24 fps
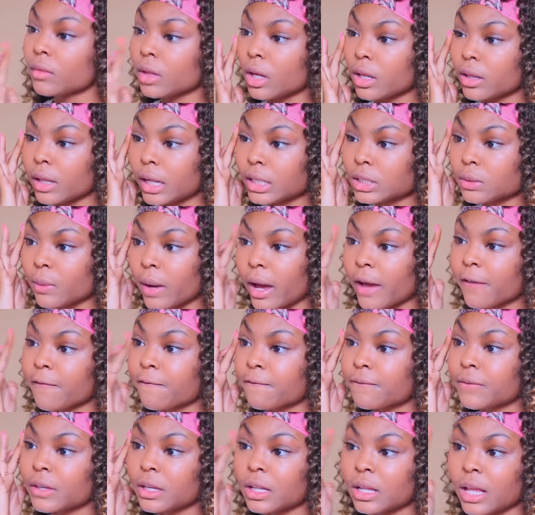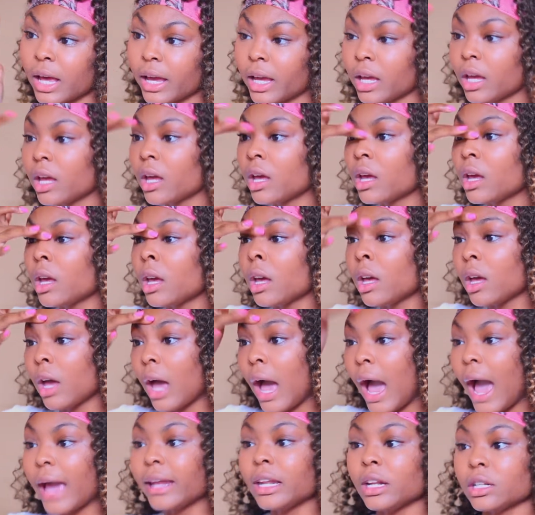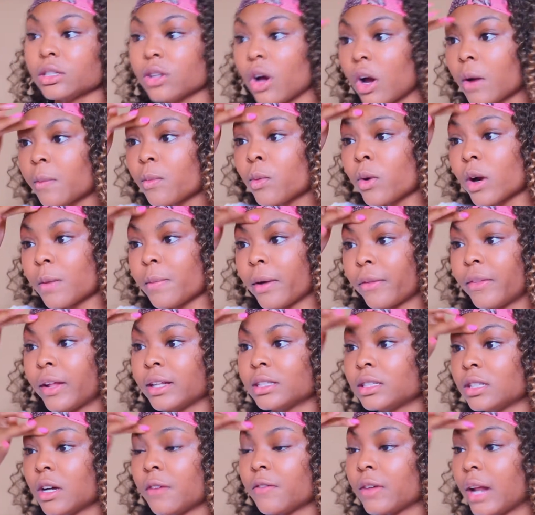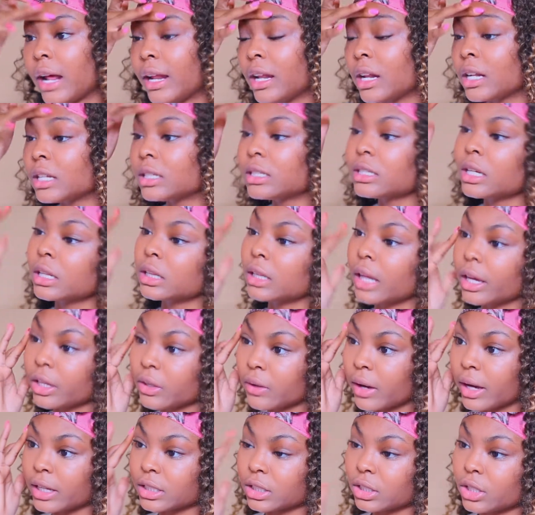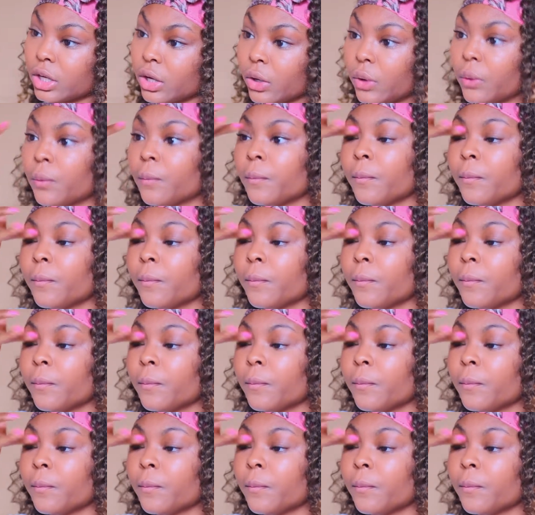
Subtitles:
that's why I feel like I need to talk more about that stuff. And I need to let you guys know.